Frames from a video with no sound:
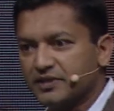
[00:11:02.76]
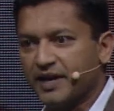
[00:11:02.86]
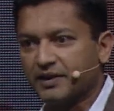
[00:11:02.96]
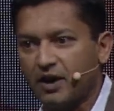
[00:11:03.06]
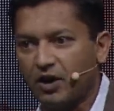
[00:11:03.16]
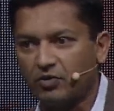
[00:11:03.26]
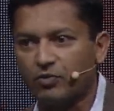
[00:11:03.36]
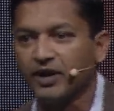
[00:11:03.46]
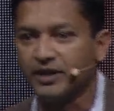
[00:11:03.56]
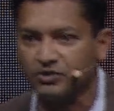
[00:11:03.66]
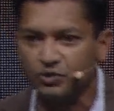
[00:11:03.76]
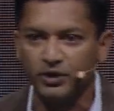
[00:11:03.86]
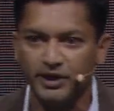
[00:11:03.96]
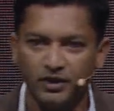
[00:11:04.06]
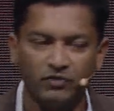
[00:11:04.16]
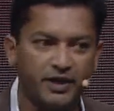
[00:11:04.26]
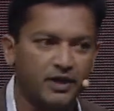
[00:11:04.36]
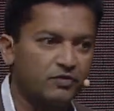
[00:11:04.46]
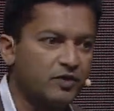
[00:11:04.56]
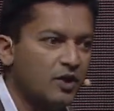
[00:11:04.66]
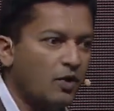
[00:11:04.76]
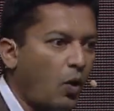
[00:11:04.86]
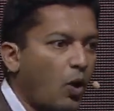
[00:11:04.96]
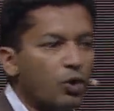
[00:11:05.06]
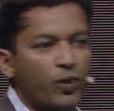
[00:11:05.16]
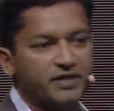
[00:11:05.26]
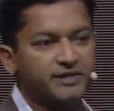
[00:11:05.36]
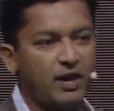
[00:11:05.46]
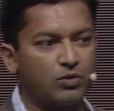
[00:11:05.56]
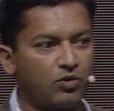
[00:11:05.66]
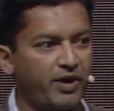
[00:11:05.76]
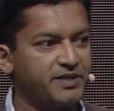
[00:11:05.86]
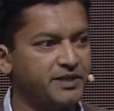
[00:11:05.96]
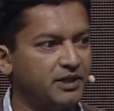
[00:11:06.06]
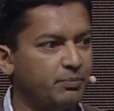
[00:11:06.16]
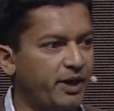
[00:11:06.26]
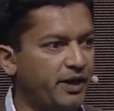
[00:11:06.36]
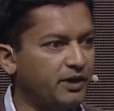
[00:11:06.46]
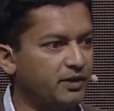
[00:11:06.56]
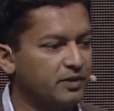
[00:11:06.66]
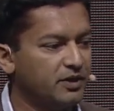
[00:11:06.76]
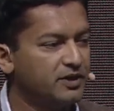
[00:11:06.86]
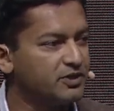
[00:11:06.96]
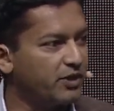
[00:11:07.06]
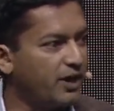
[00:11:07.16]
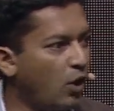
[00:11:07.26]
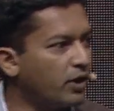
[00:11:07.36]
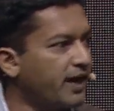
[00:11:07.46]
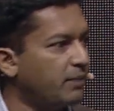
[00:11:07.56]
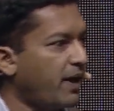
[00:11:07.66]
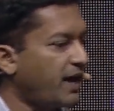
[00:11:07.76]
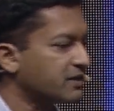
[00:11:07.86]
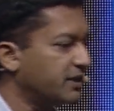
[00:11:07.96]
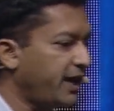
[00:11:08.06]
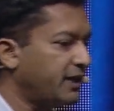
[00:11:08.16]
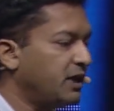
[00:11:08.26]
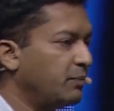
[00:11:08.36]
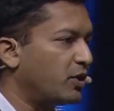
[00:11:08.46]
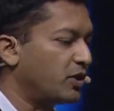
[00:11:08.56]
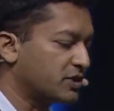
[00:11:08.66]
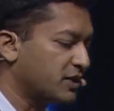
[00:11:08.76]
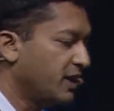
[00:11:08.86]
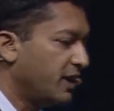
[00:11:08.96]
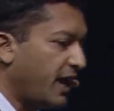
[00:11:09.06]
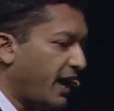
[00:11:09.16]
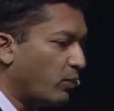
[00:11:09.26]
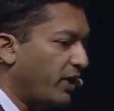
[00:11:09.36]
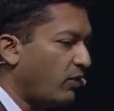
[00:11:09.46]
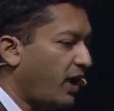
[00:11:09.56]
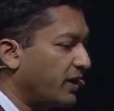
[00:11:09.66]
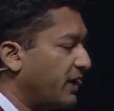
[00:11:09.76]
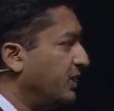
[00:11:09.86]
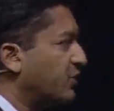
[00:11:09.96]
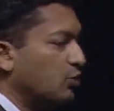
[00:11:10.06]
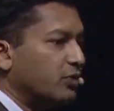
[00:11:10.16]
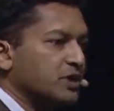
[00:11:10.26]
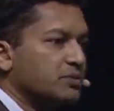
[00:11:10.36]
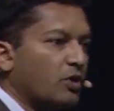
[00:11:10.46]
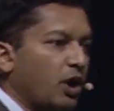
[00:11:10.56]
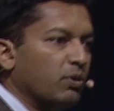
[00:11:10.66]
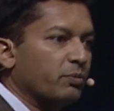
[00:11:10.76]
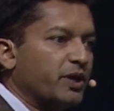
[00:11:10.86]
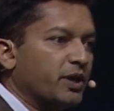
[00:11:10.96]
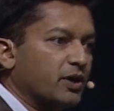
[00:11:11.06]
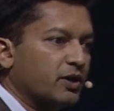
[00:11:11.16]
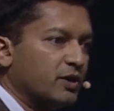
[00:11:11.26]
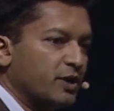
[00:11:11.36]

that are really truly innovative always sound crazy in the beginning. So they don't get past the gatekeepers, and we run into this problem here,